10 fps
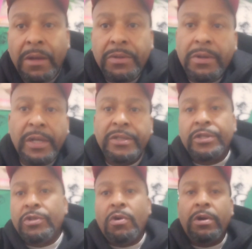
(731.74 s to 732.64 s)
I don't know. That's
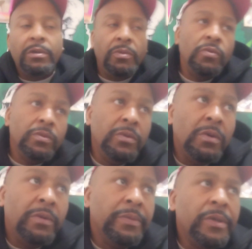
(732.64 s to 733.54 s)
just arguable.
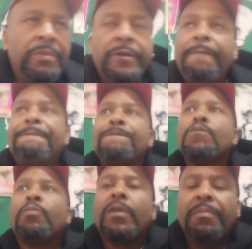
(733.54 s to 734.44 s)
You know what I'm talking about?
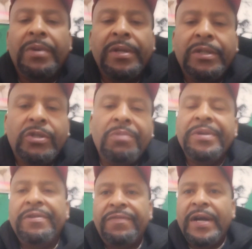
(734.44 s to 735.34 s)
But there's so
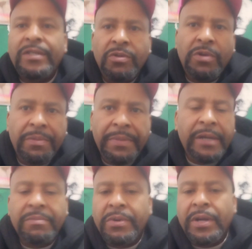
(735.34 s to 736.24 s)
many fights you could
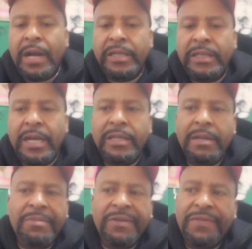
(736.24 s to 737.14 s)
make, bro. I just hate
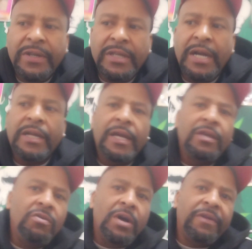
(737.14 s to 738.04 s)
that motherfuckers act
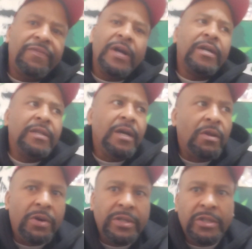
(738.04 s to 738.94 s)
like you got to fight
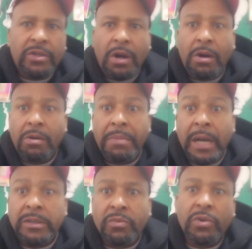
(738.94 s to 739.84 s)
Canelo or just the whole
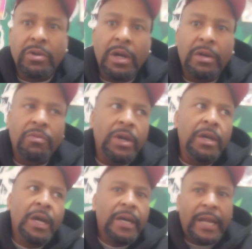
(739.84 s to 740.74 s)
boxing world got to
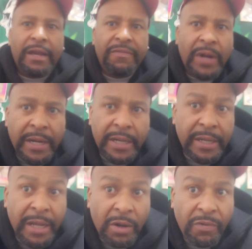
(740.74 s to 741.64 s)
wait. Like if it ain't a
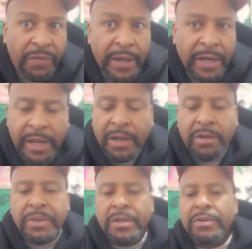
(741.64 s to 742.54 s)
Canelo fight, it ain't
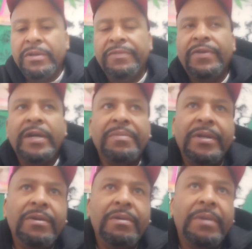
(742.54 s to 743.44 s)
gonna be no good fight,
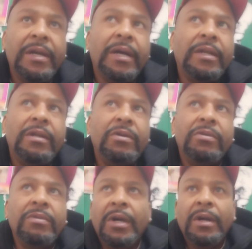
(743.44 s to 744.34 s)
man. You can make hella
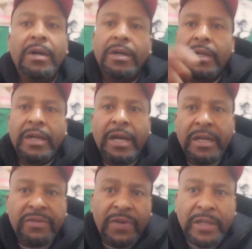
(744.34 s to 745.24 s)
little good
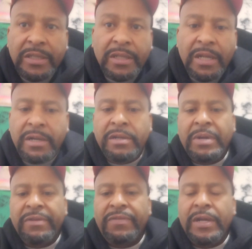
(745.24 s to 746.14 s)
ass fights. Just let
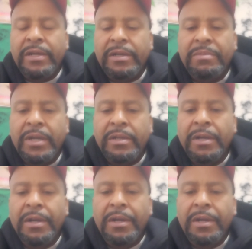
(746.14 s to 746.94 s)
everybody fight everybody.